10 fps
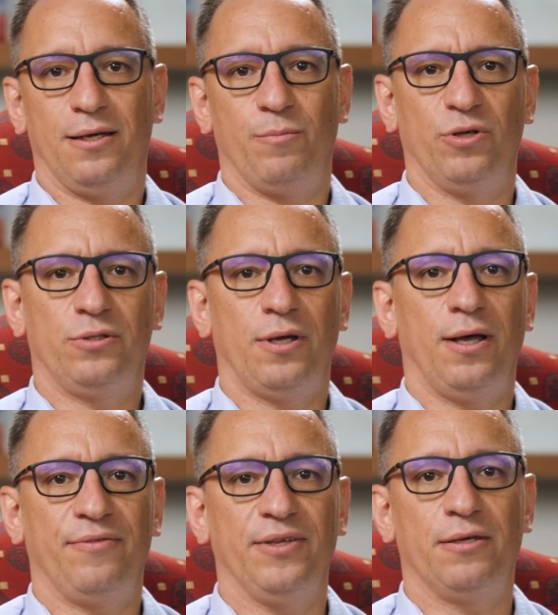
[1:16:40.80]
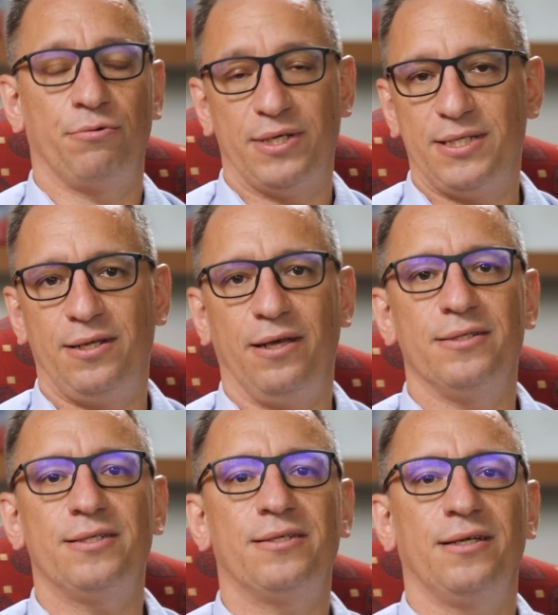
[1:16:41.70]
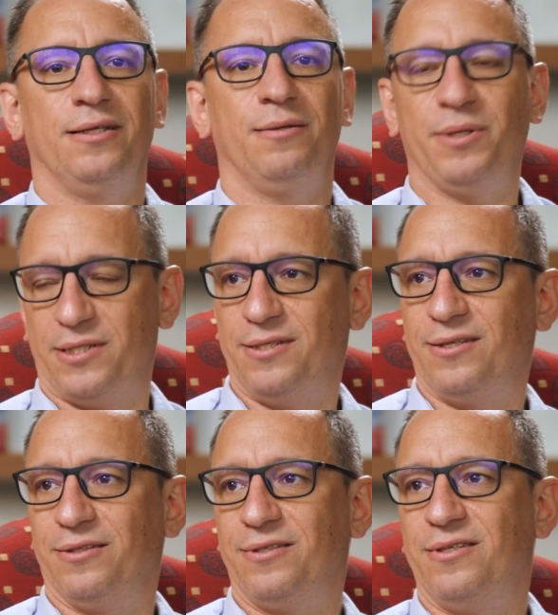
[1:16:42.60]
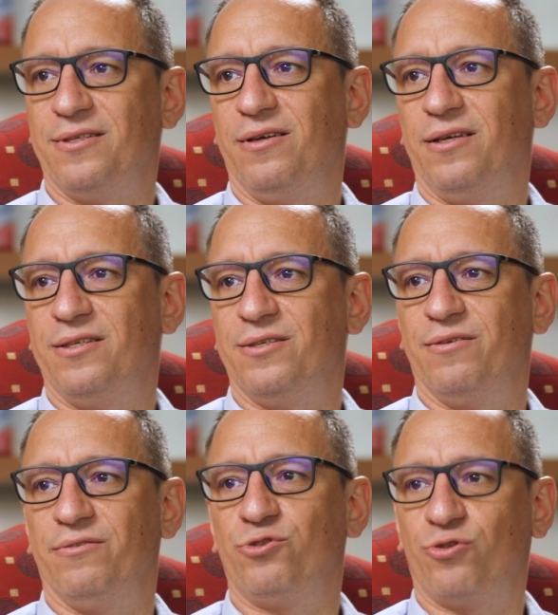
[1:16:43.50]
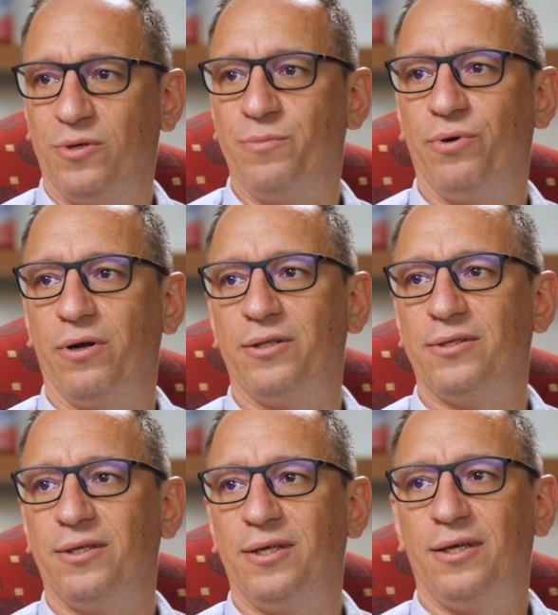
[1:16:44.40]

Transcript: But I think resilience and persistence is truly important